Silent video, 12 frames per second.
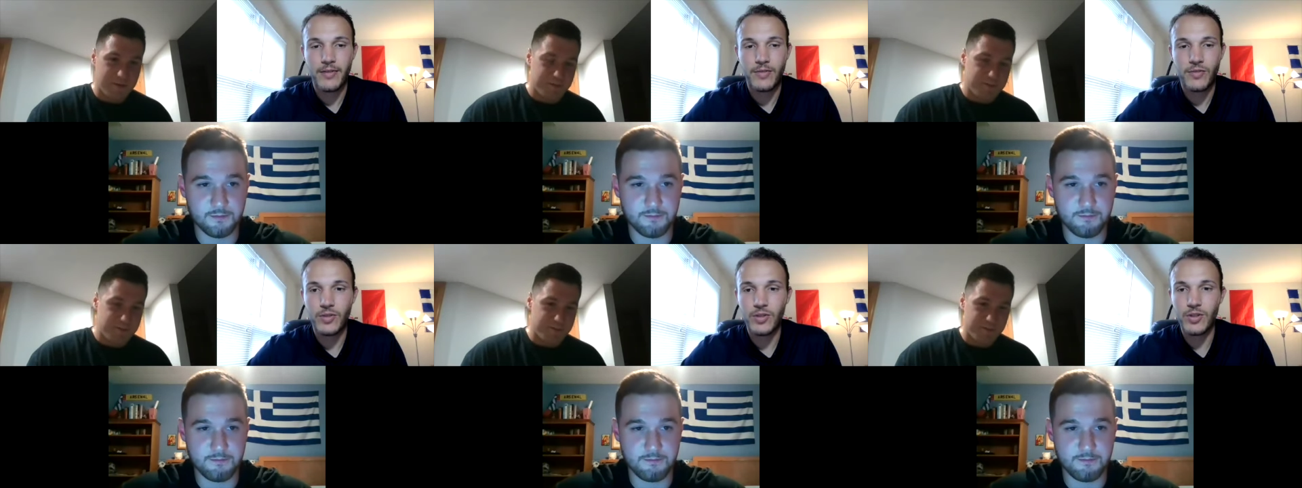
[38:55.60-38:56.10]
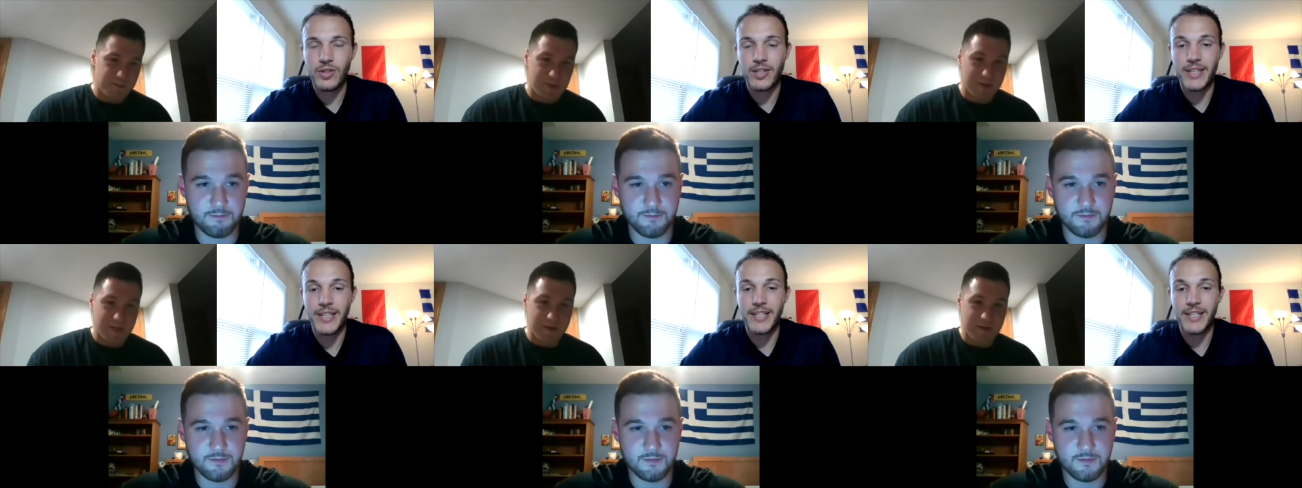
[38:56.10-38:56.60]
Speaker 1: So the,
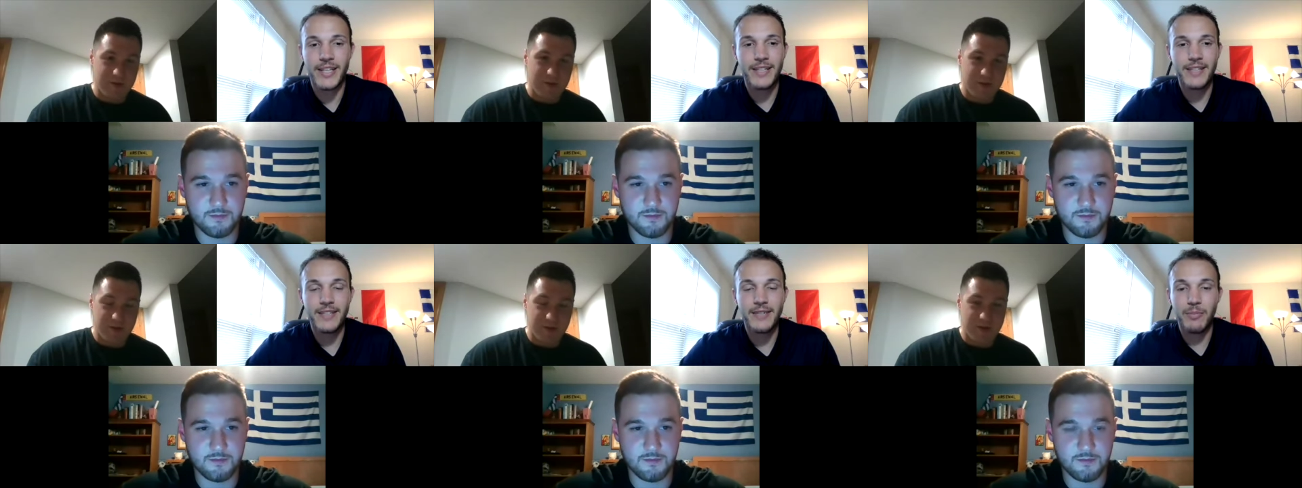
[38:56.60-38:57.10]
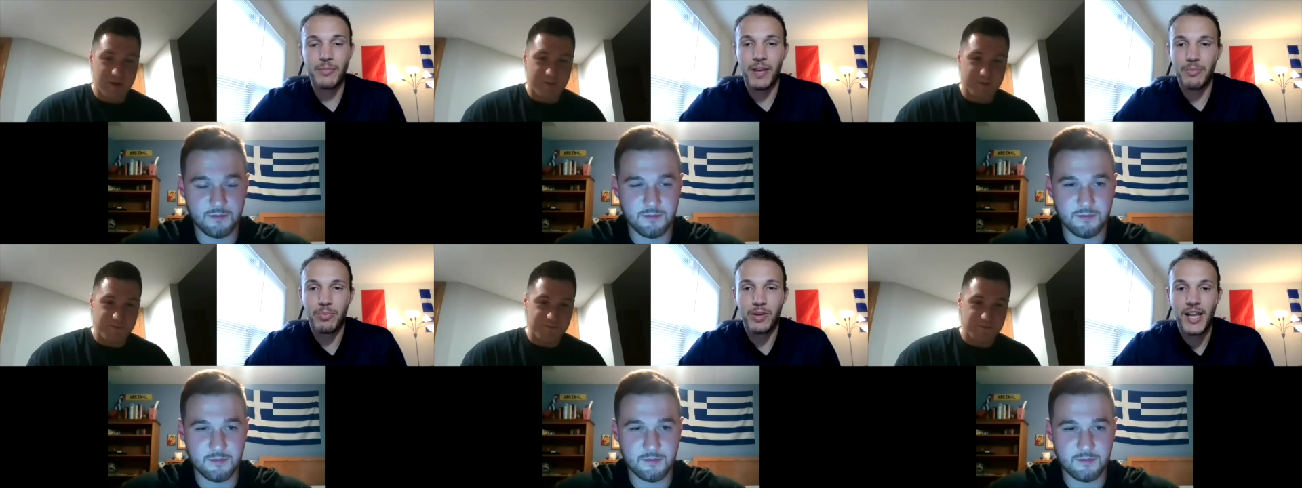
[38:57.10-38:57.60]
the, the, he doesn't even
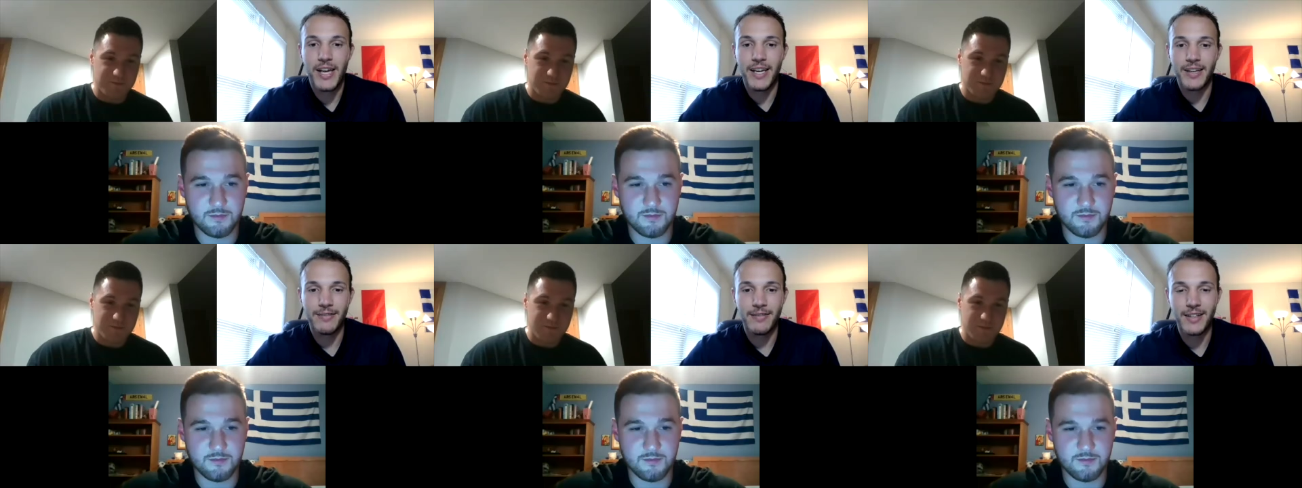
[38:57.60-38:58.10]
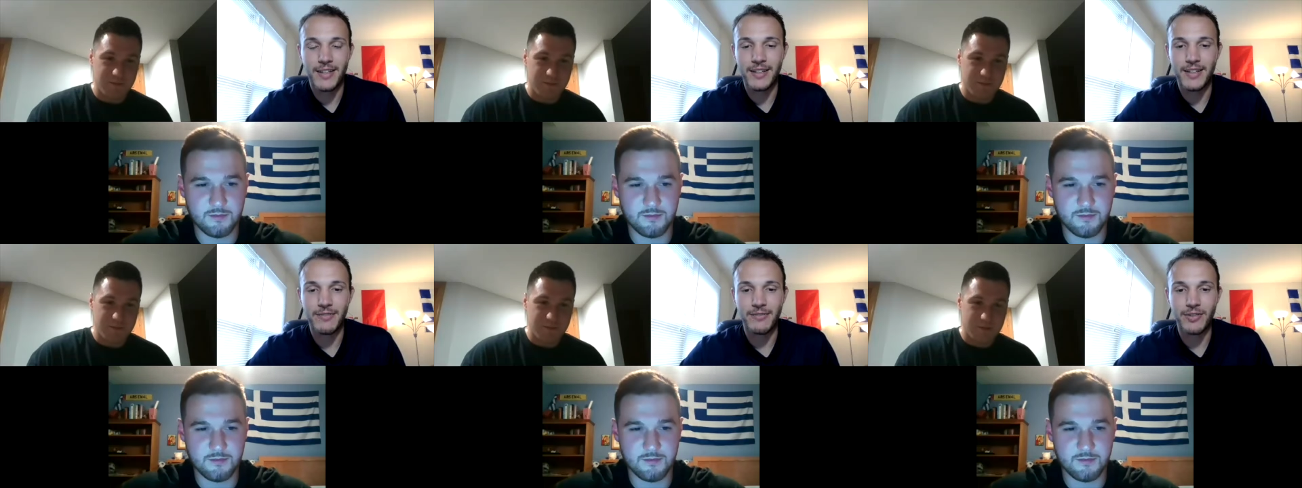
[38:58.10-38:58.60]
like play and
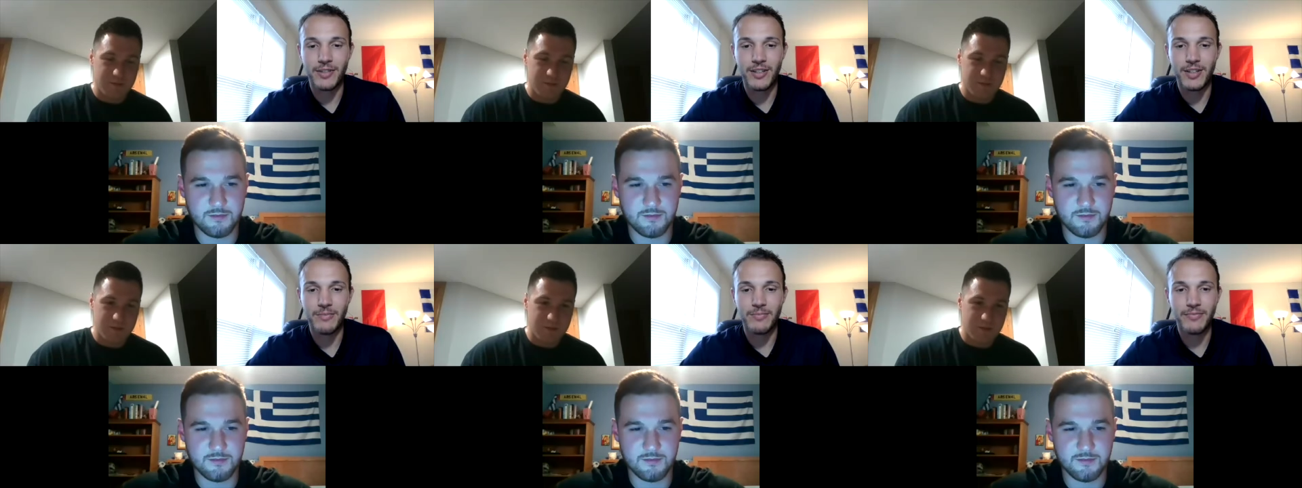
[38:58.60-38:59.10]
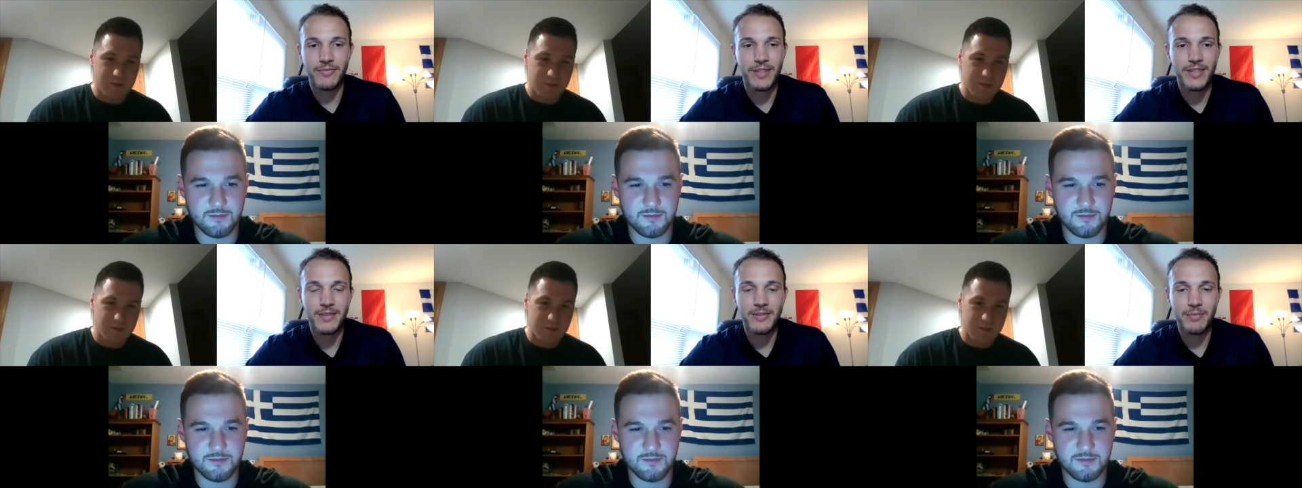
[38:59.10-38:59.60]
and for the club. He
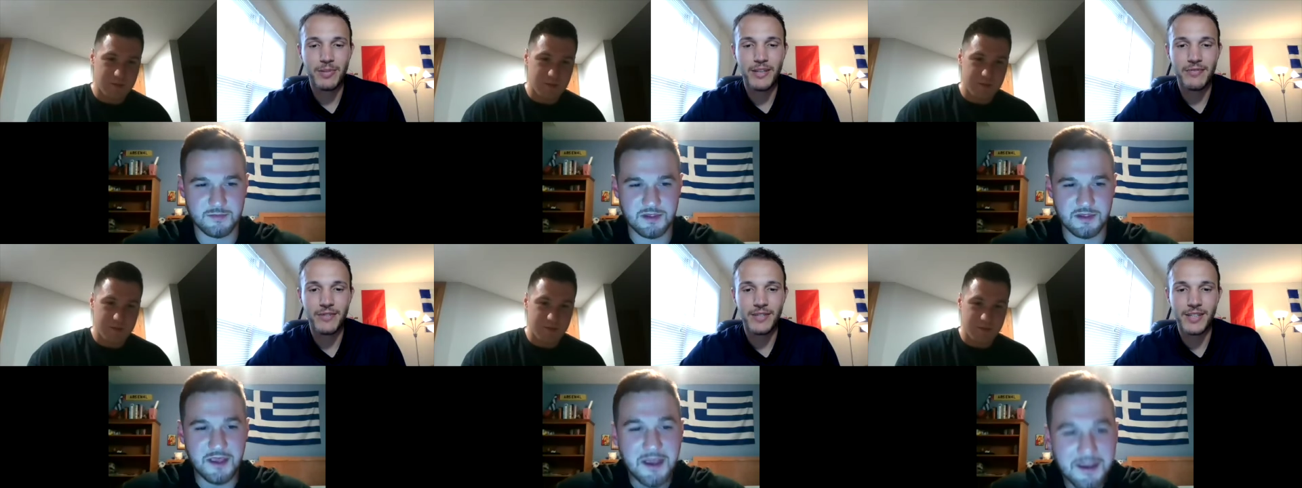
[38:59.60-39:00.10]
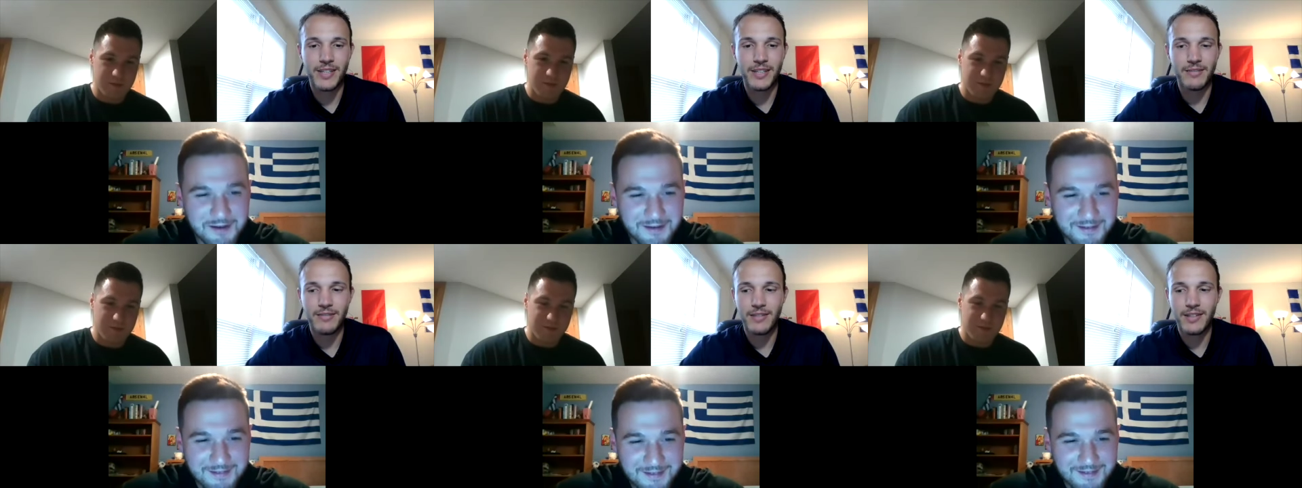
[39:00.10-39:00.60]
doesn't even play for.
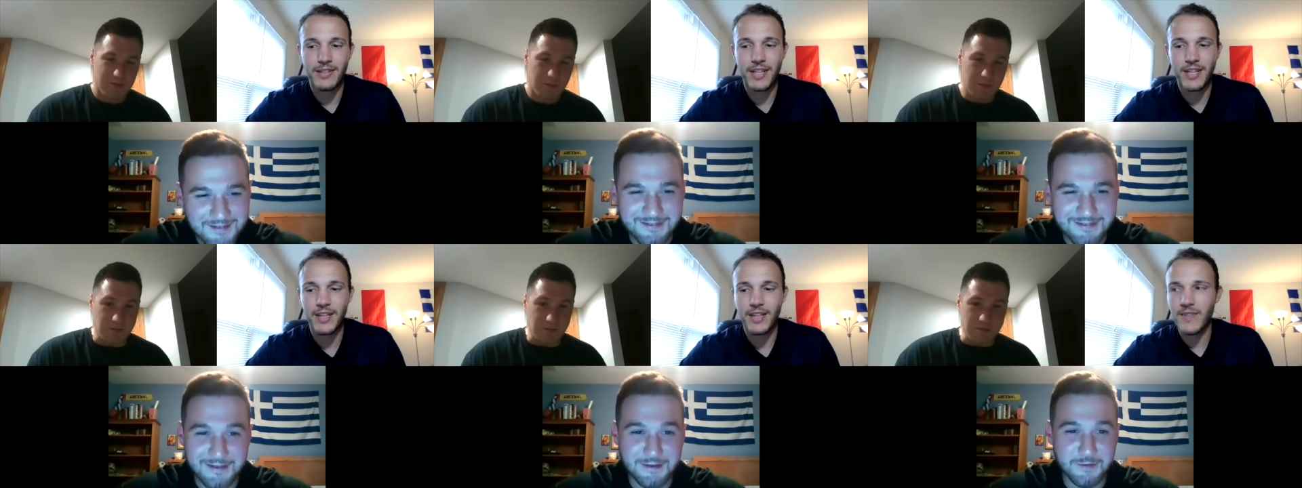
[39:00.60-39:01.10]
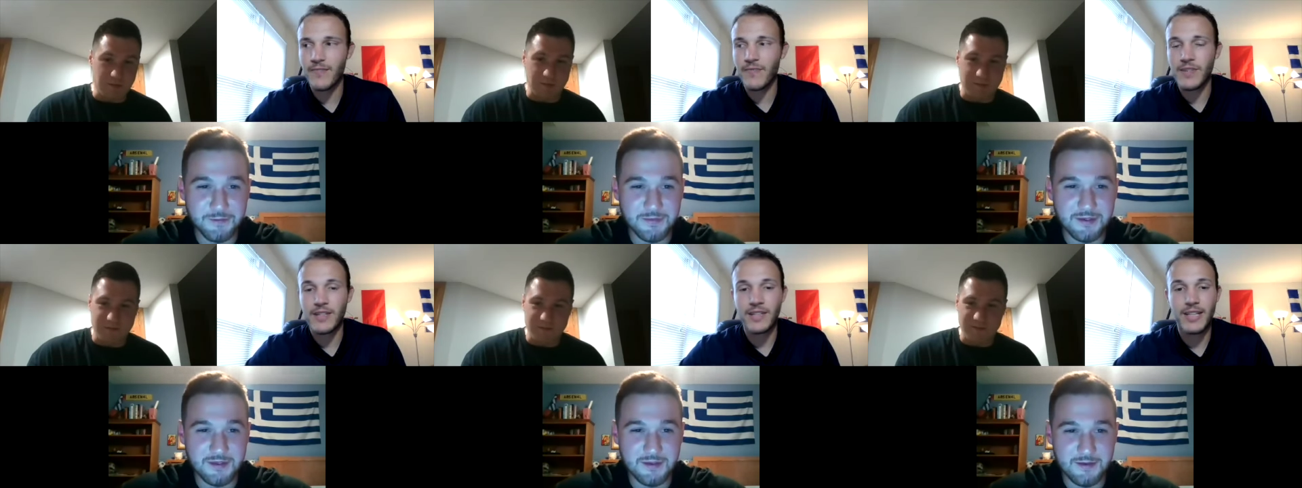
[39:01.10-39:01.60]
Yeah.
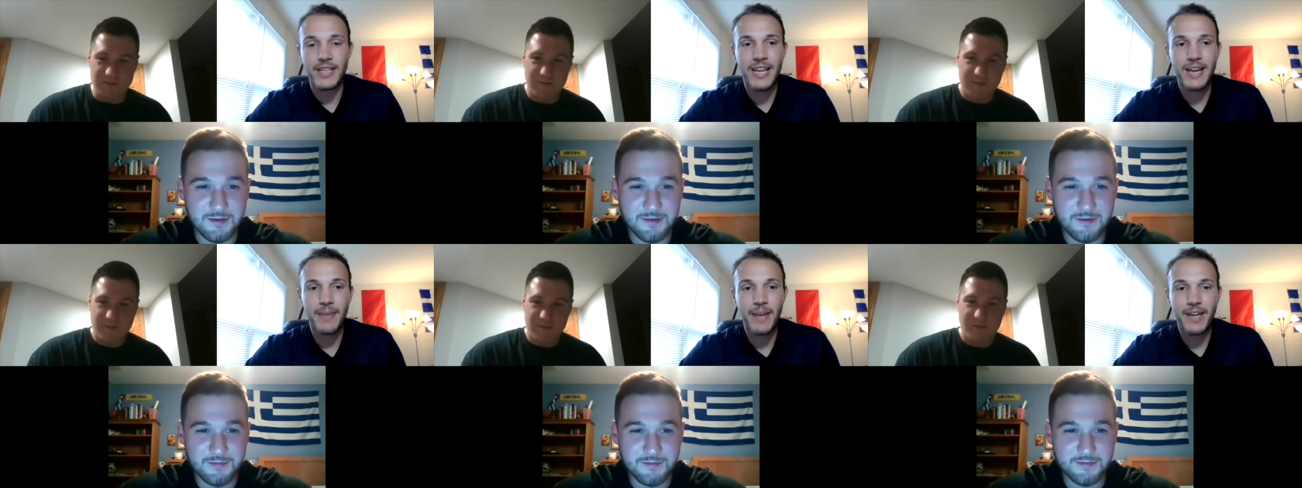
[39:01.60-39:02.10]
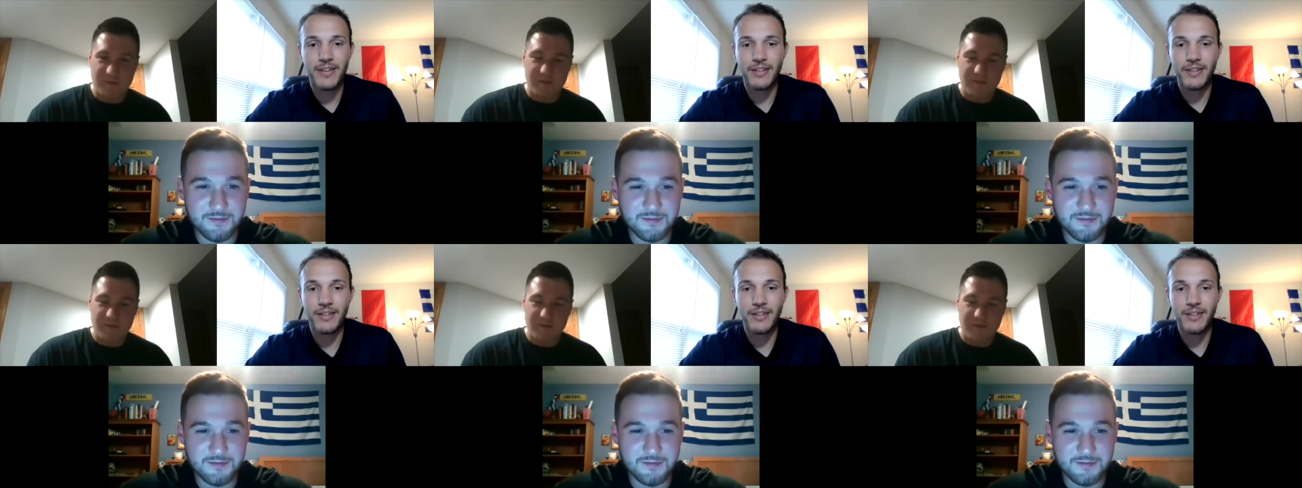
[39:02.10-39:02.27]
Get that man on